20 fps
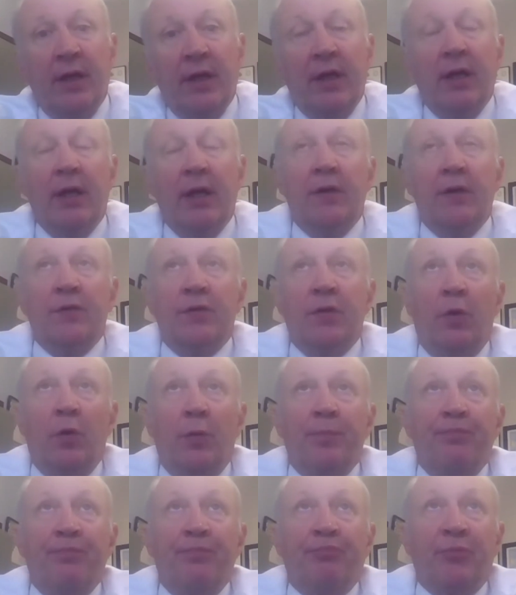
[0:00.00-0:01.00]
Yeah.
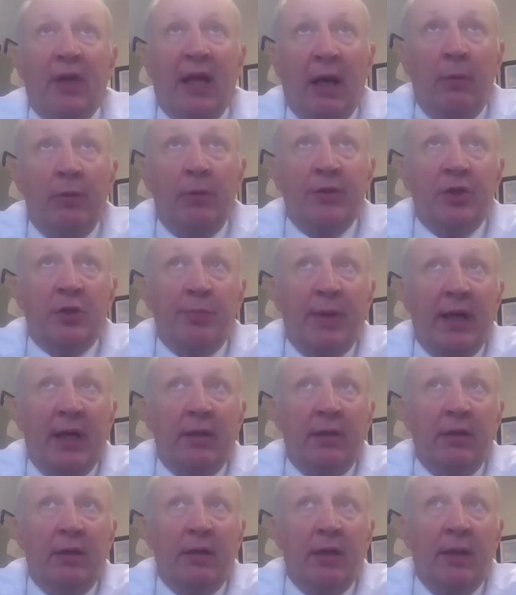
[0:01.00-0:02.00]
So I would
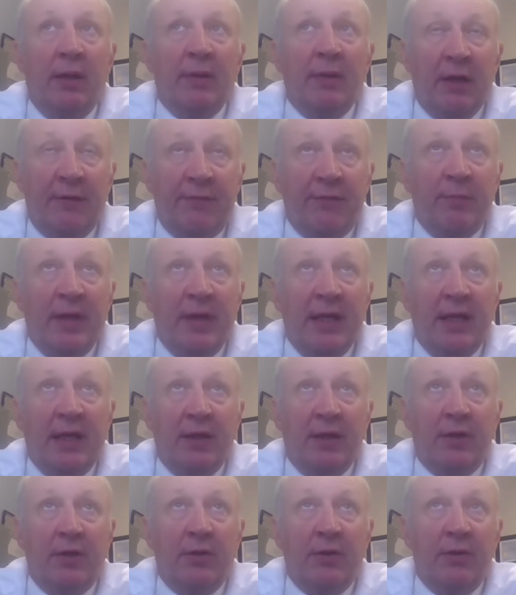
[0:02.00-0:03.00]
suspect if a
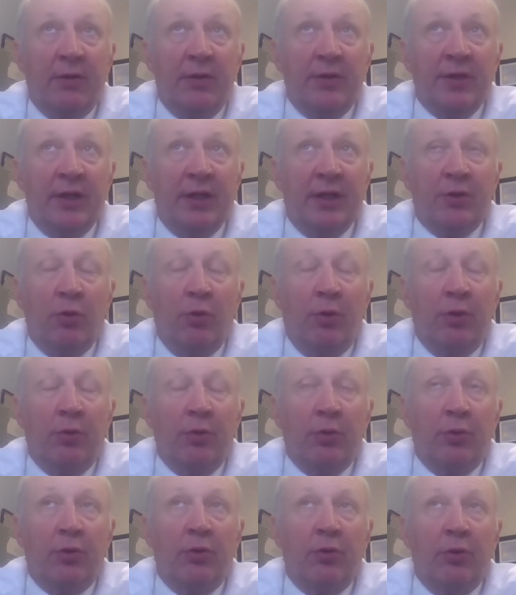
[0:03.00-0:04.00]
meeting occurs, it's going
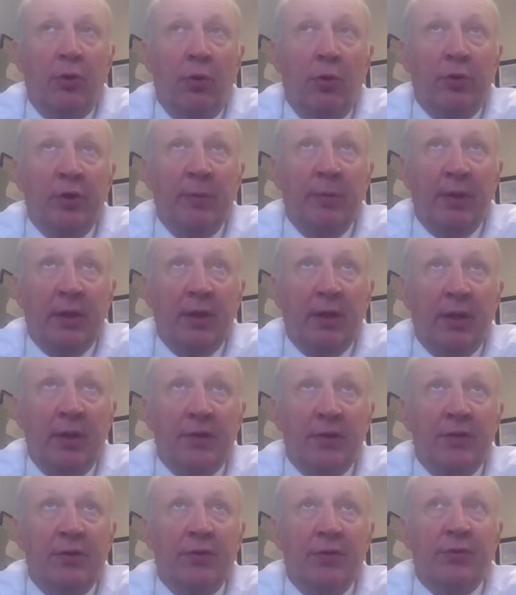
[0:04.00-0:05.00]
to occur only
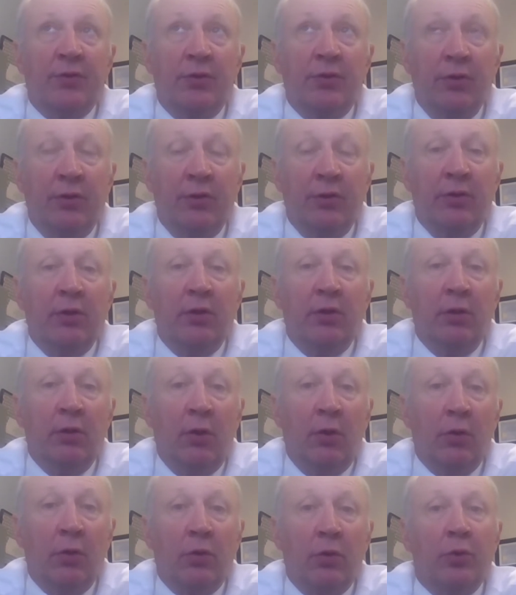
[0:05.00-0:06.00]
because there's good
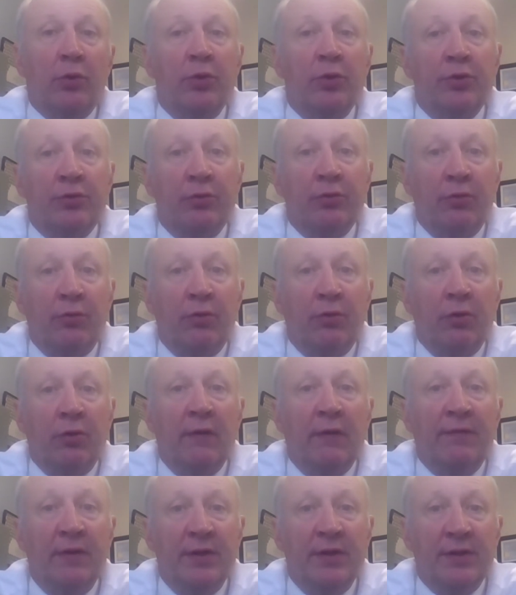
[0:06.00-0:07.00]
local control
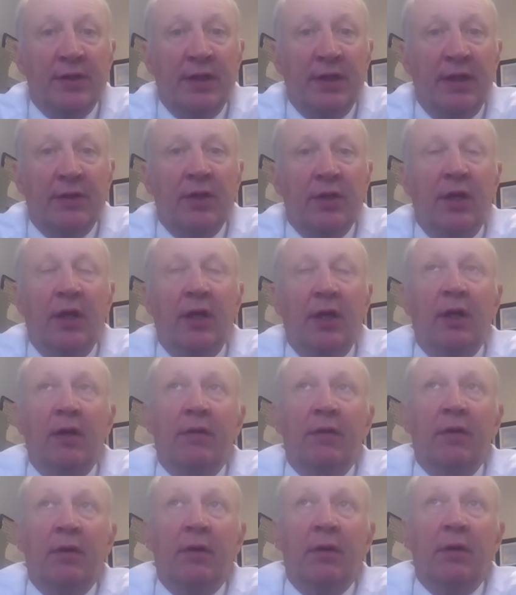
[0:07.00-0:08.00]
of the disease.
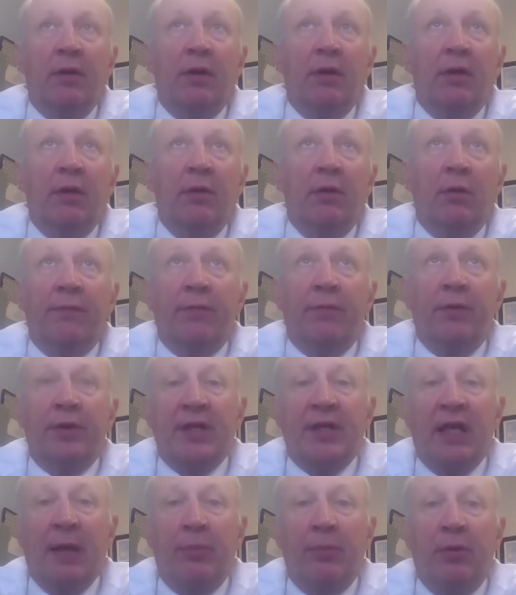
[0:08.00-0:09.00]
For
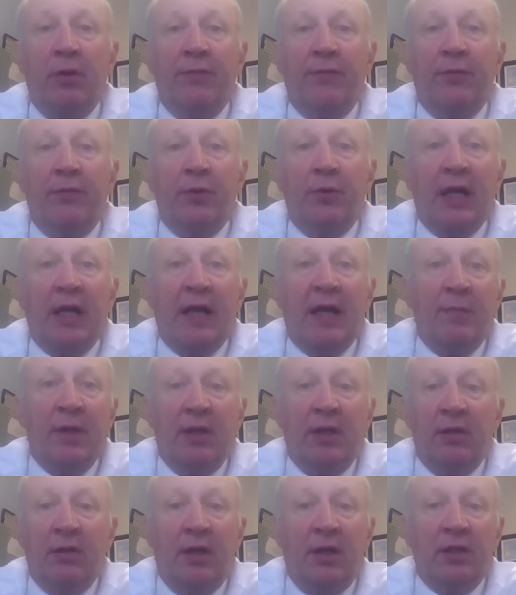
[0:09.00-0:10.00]
example, if you're going to have a
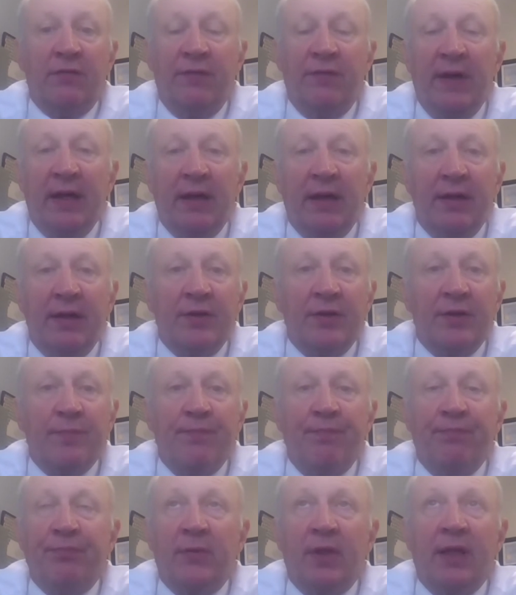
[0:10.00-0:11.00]
meeting in Las Vegas,
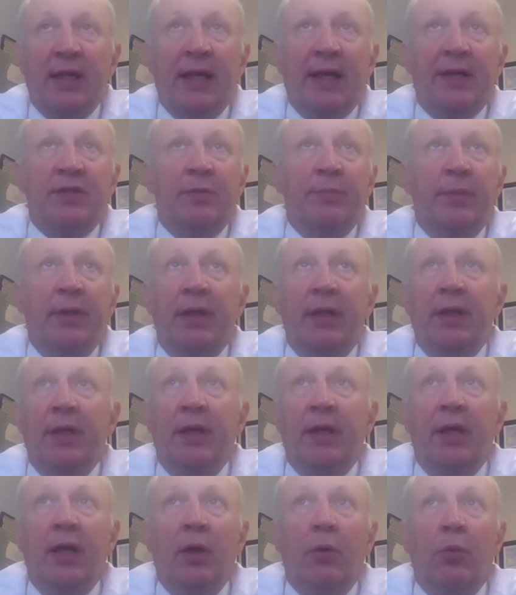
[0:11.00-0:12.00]
it has to be
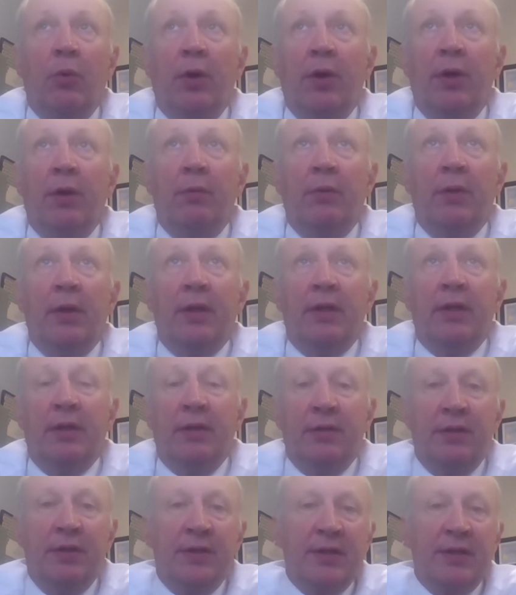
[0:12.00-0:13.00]
where
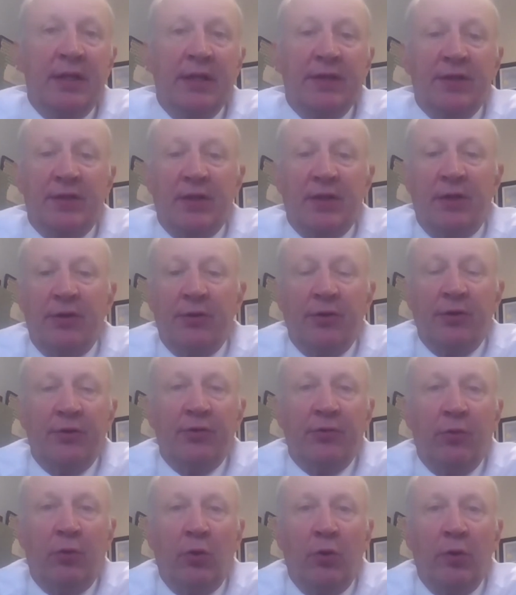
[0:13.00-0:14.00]
the disease is under
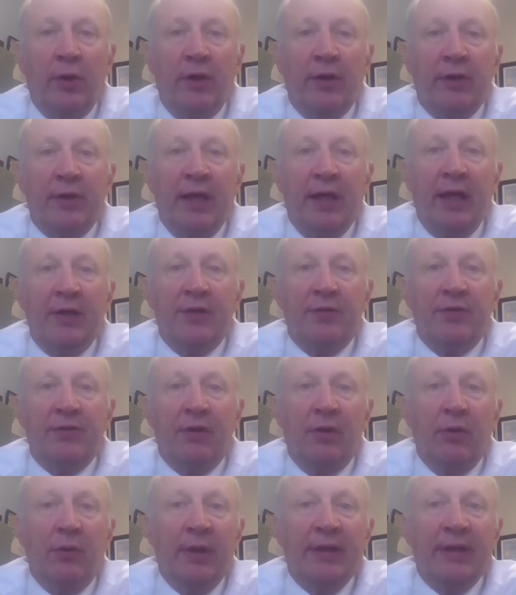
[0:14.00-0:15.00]
control. Their cases
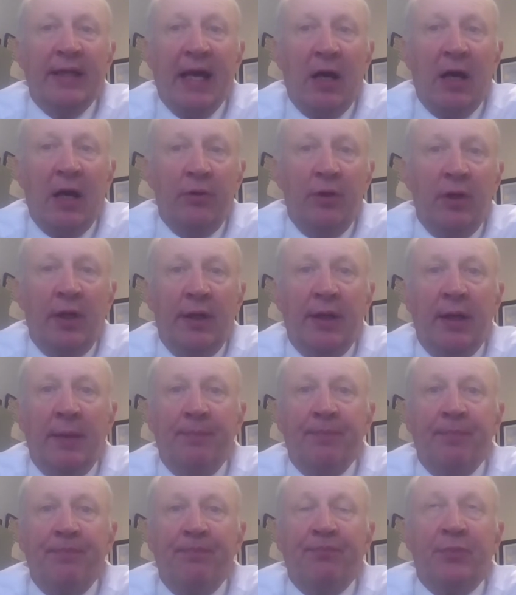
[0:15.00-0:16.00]
are going down, not
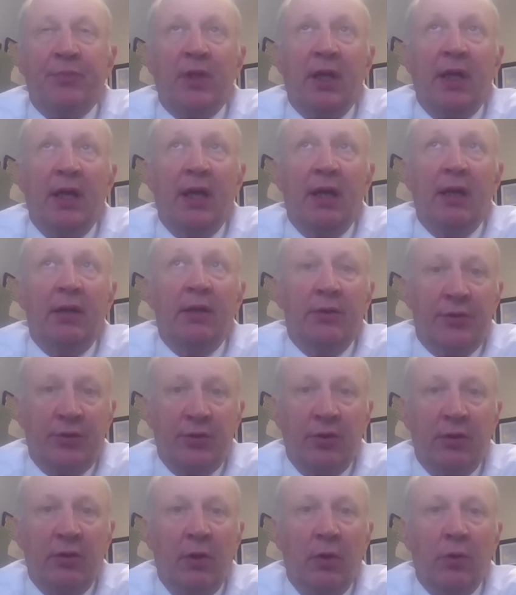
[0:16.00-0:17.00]
up, and there's
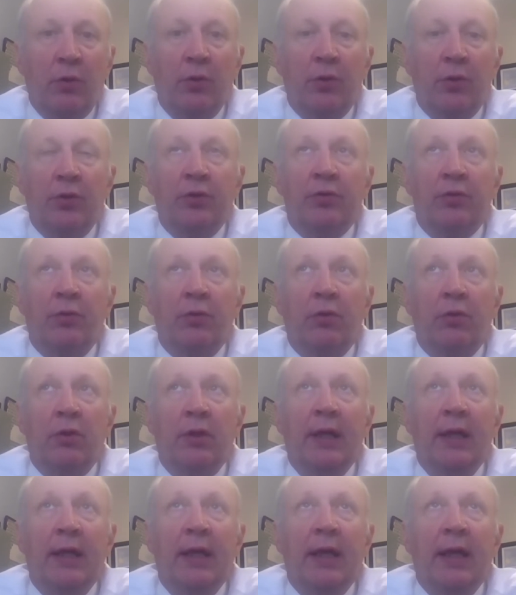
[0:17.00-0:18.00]
good local
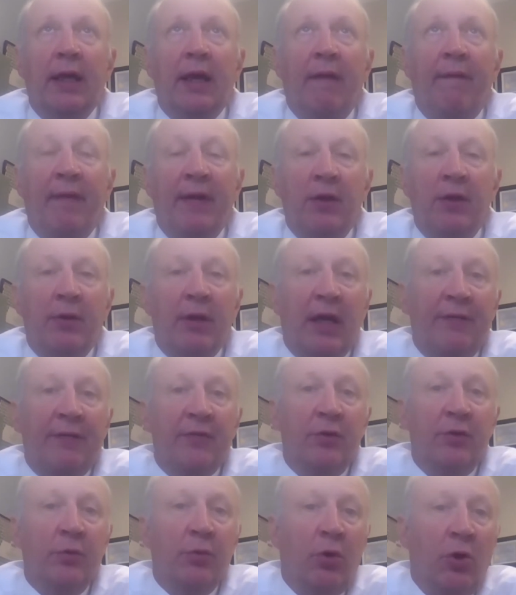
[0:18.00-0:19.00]
control. And then you have
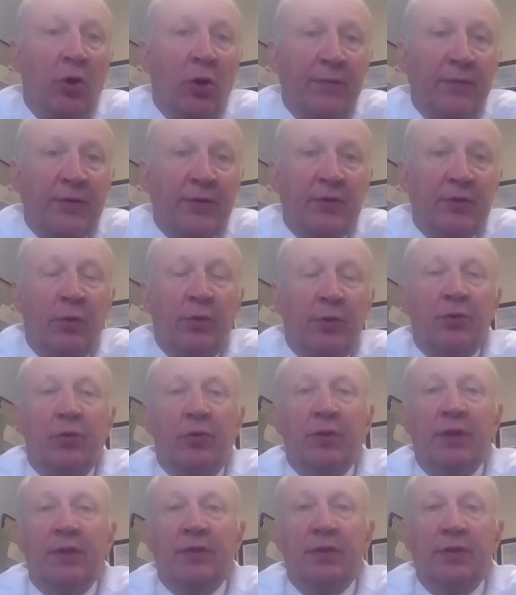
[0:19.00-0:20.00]
to do all the social
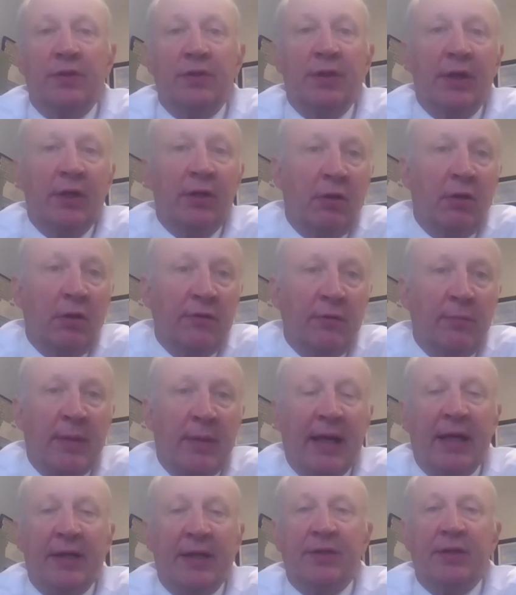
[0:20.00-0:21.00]
distancing and all the
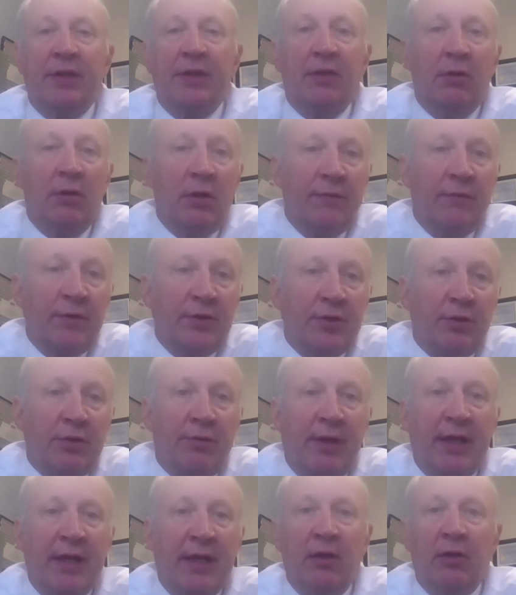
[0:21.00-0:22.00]
masking and all the
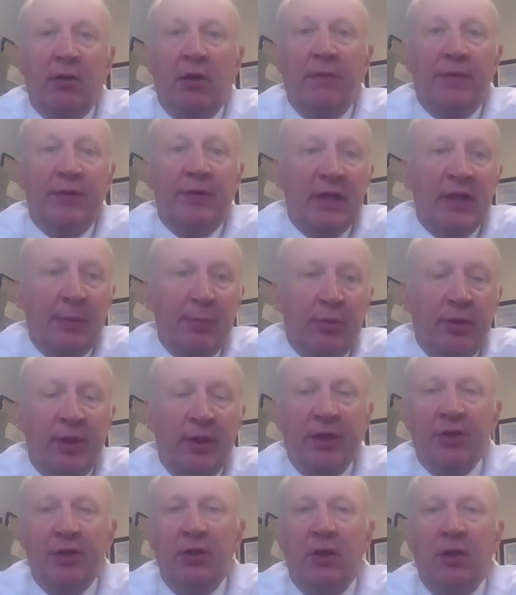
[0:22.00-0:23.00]
screening and all the
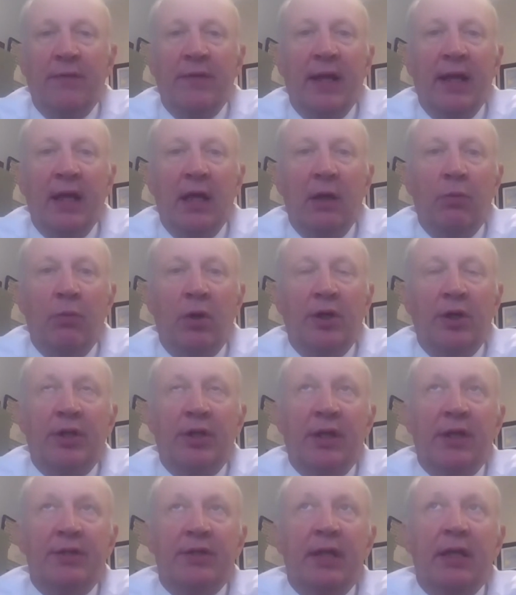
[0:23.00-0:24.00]
separation, all the hand
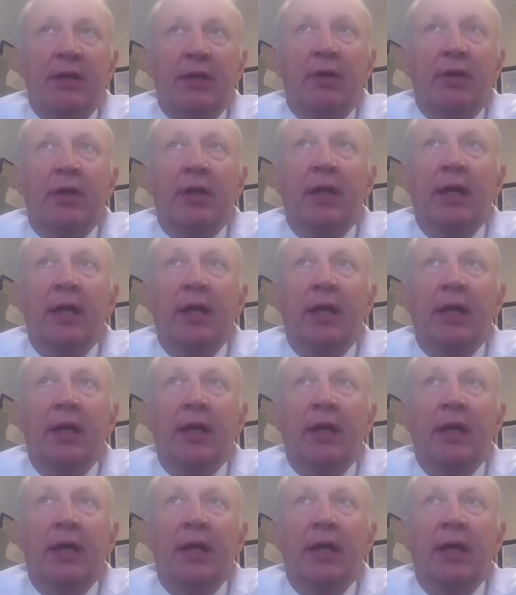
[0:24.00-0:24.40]
washing, etc.